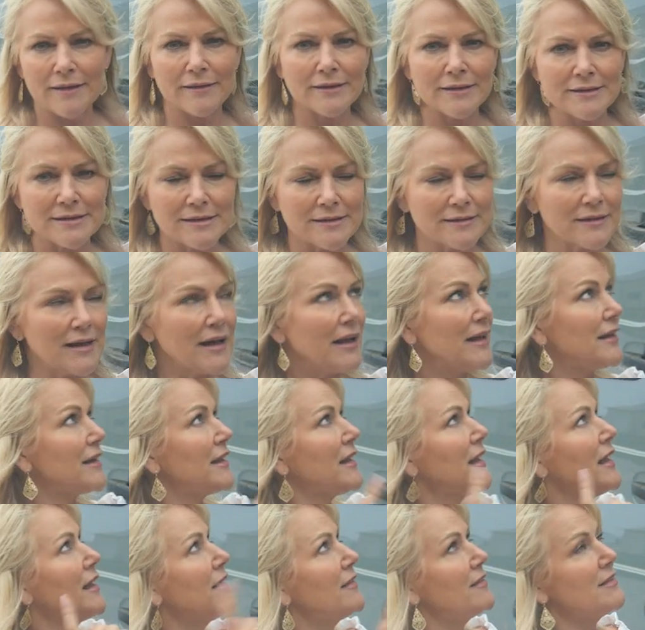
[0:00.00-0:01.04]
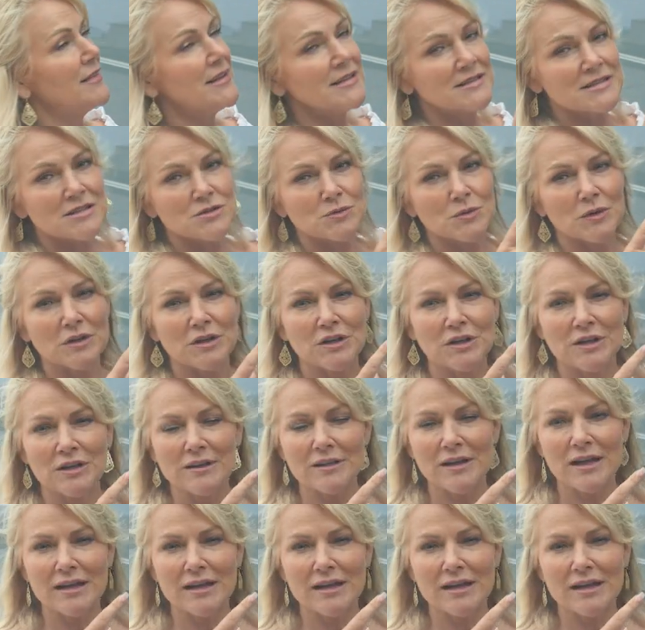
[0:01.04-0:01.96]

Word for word: LED light. This is really gonna